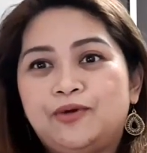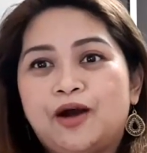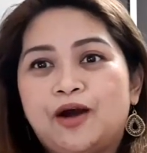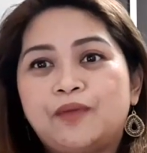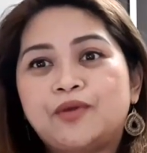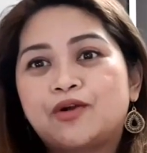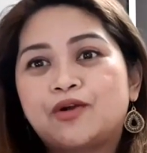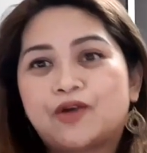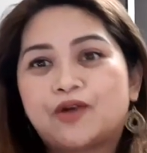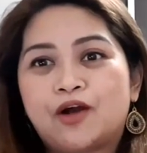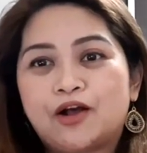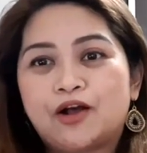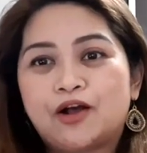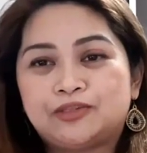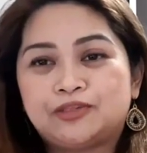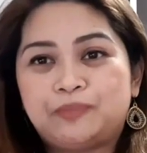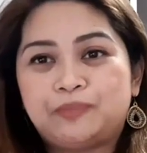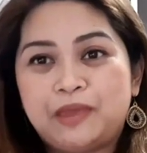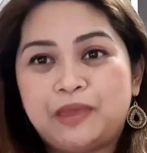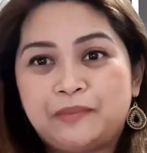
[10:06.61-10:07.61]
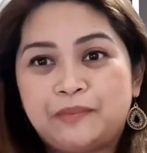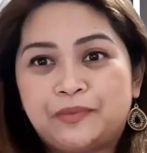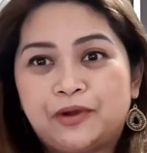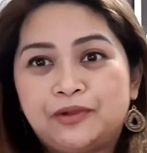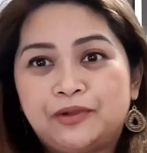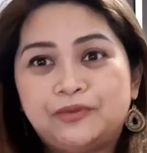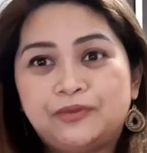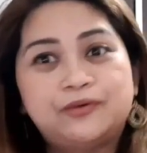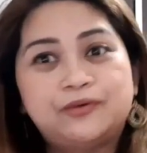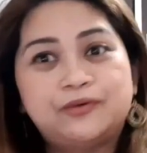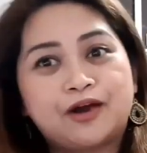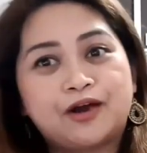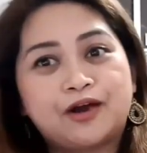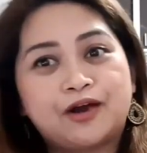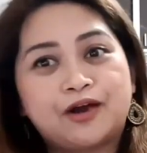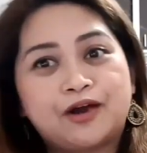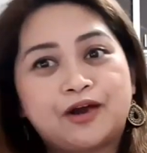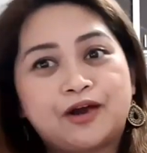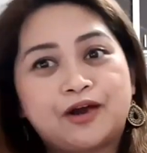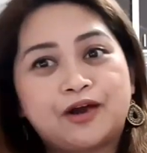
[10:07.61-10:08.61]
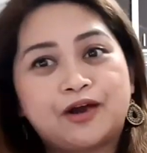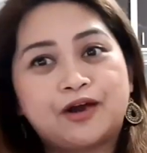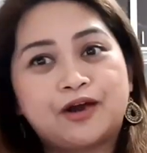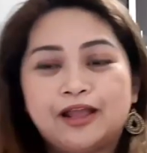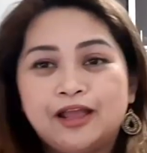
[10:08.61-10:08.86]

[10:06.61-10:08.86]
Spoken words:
come across people who are not